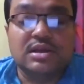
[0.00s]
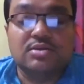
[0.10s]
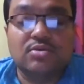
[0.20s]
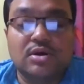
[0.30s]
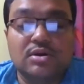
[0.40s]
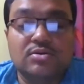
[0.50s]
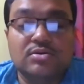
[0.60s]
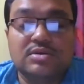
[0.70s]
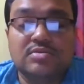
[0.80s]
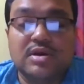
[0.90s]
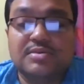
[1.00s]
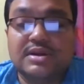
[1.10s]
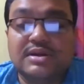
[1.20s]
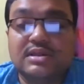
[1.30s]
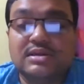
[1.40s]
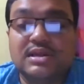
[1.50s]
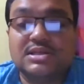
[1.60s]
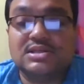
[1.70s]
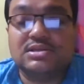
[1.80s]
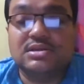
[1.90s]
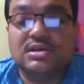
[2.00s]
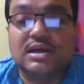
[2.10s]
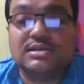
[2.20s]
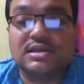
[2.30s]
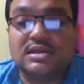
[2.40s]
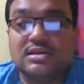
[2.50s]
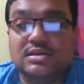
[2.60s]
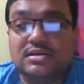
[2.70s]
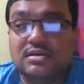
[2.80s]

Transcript: You all know. You have read the text as I.